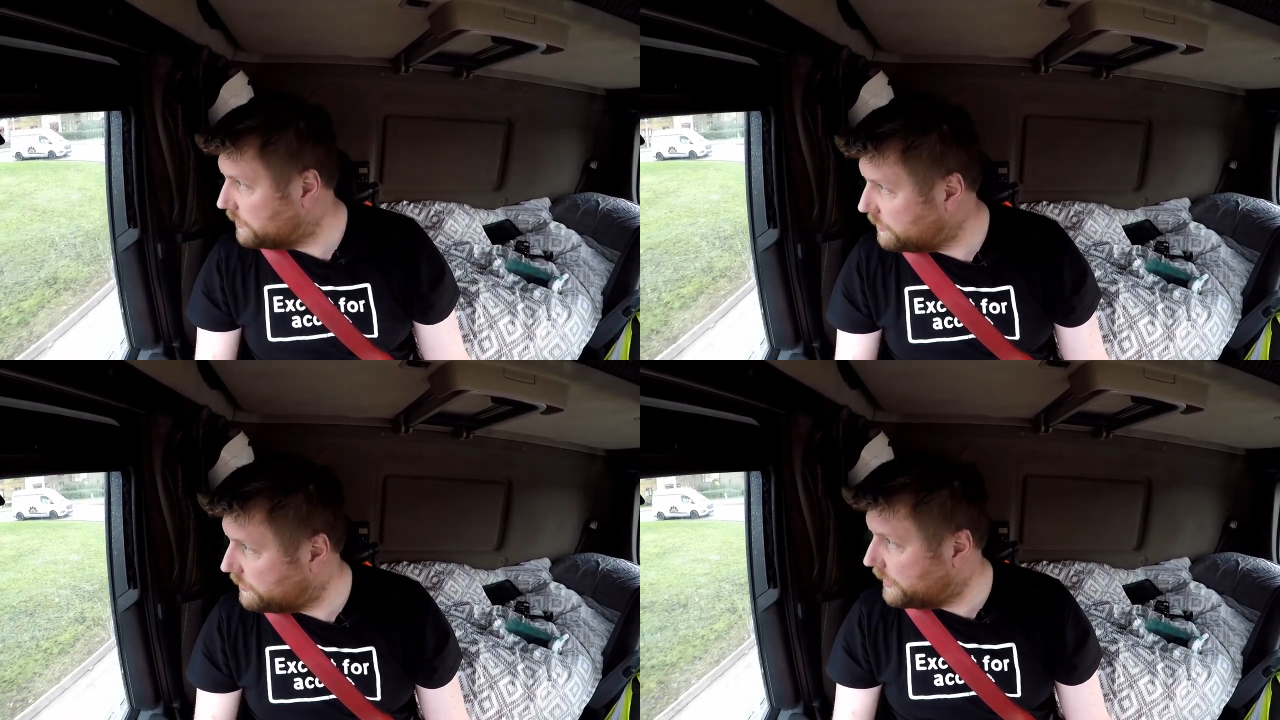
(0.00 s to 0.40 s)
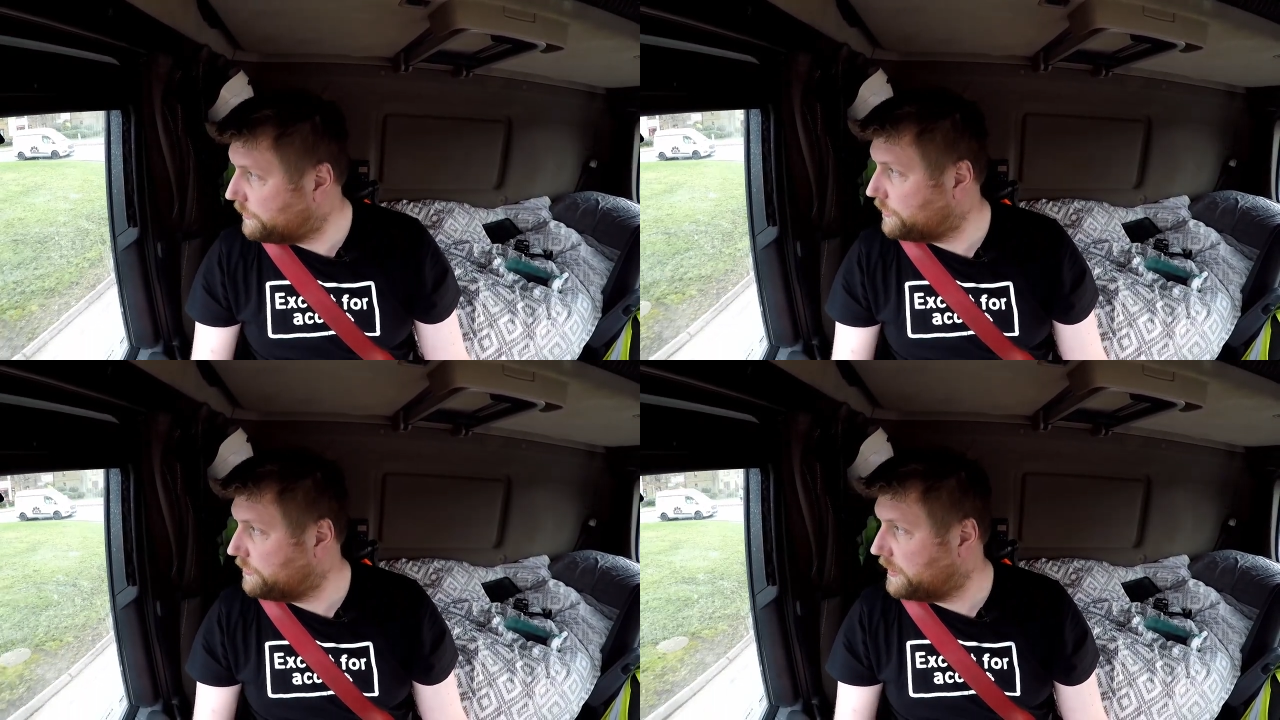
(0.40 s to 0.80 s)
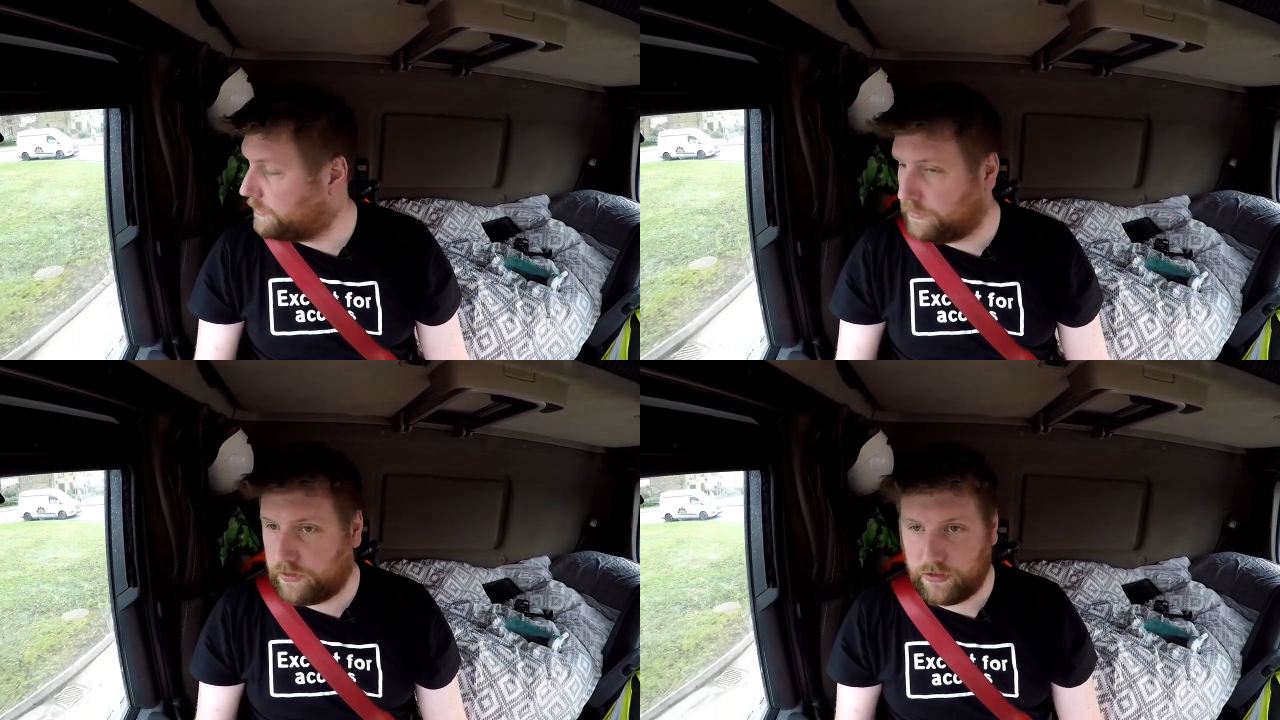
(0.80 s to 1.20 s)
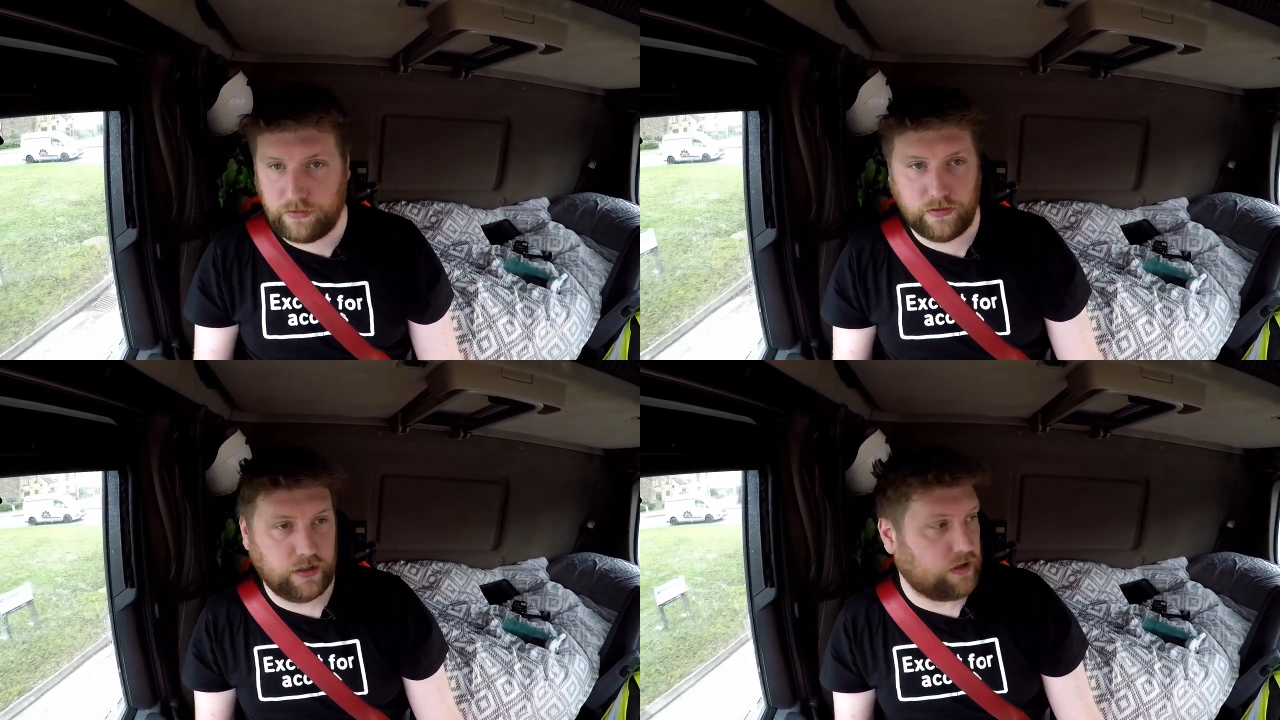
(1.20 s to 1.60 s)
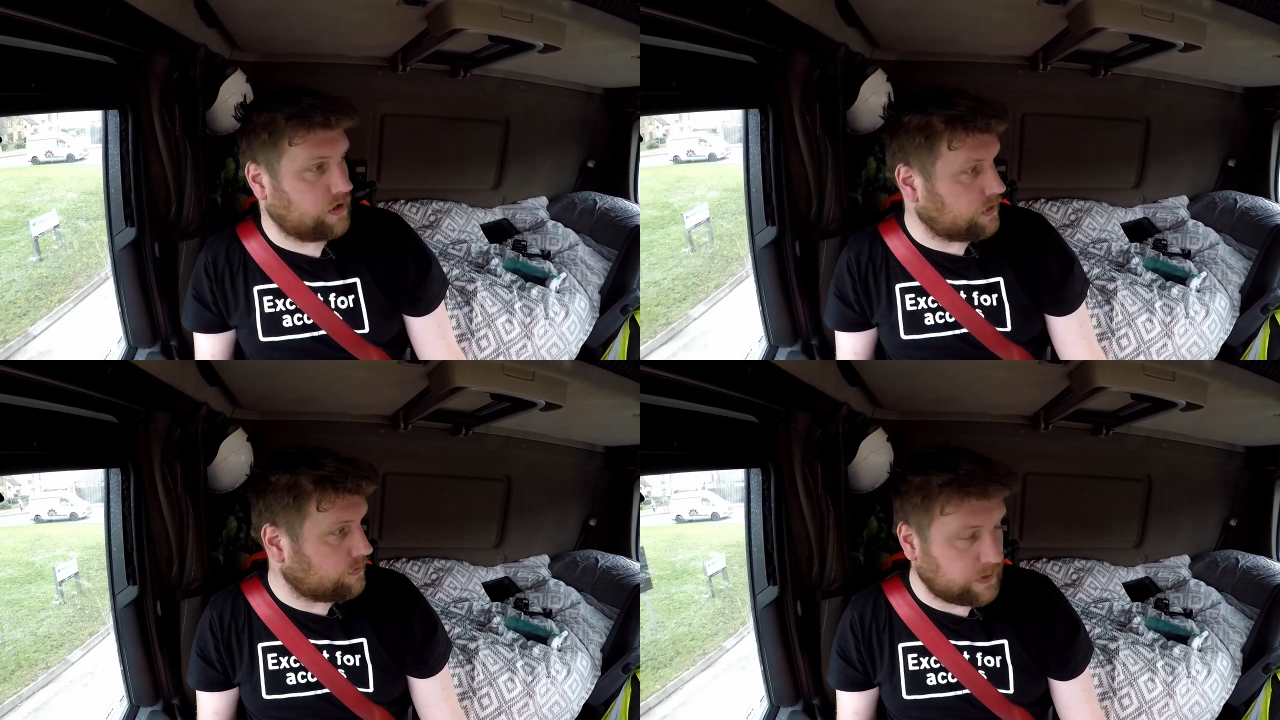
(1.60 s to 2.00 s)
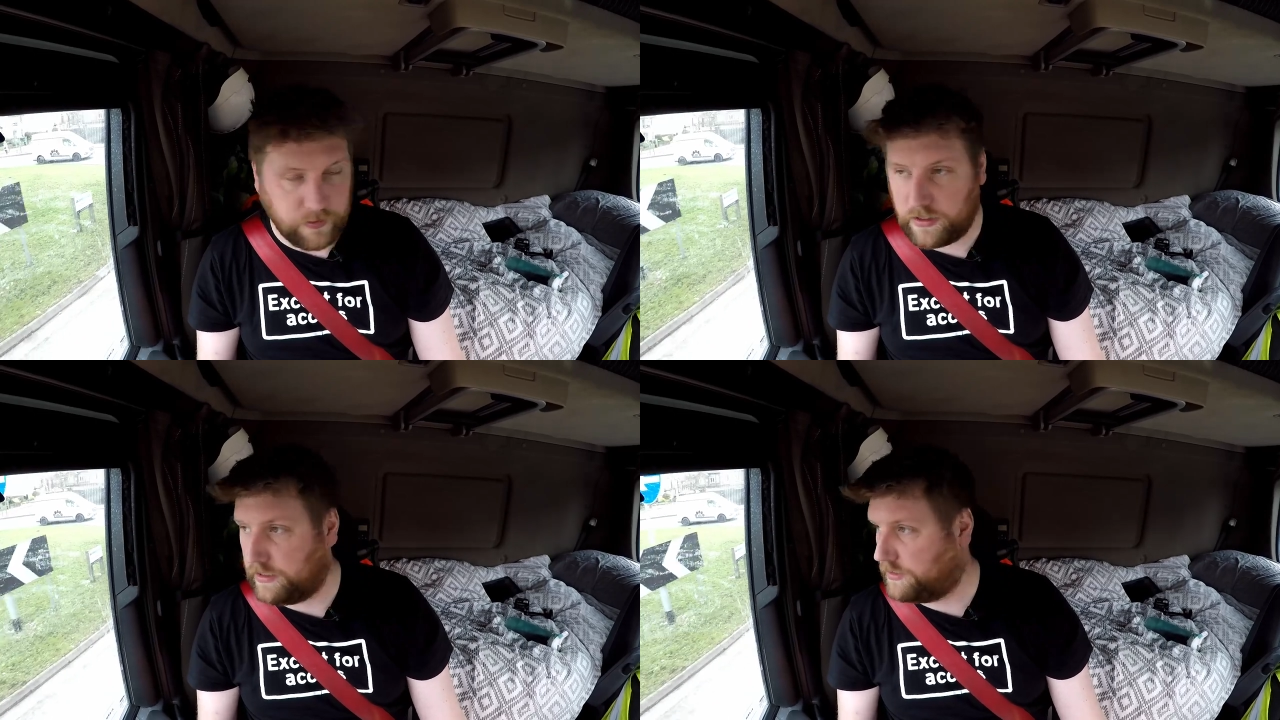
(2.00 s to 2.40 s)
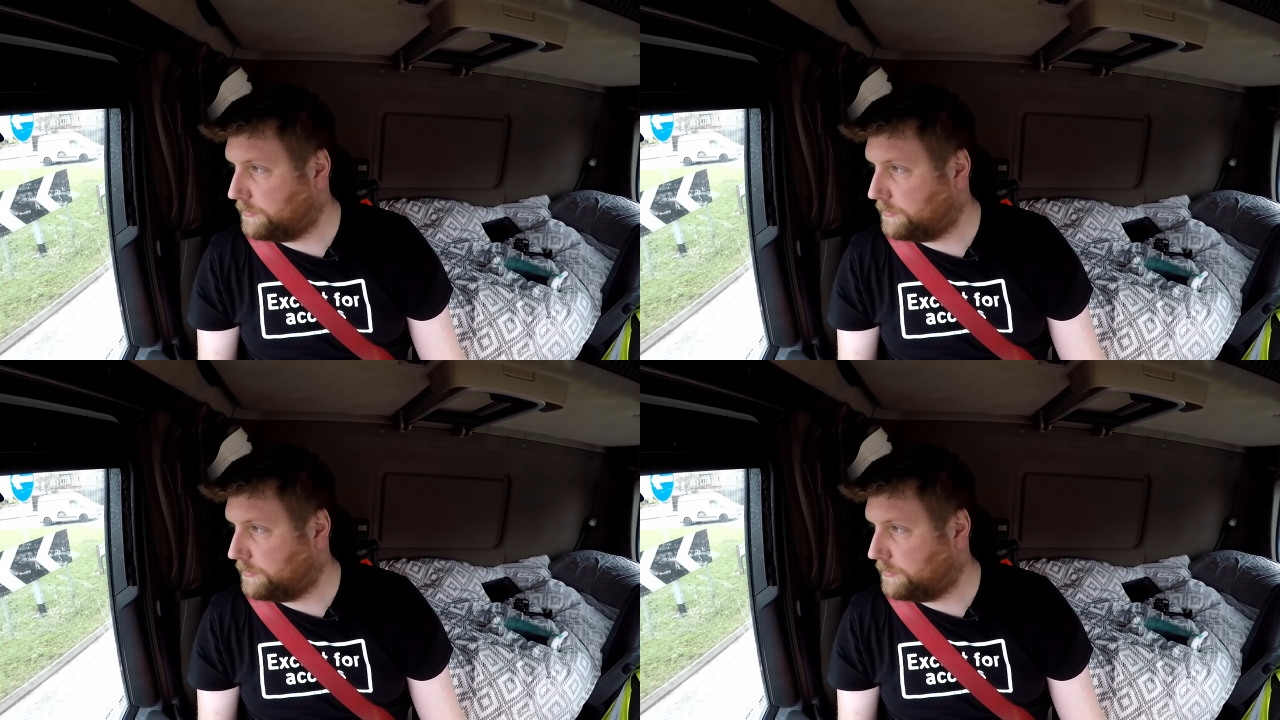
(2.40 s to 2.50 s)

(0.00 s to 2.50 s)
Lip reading: Round and round. Oh, my word.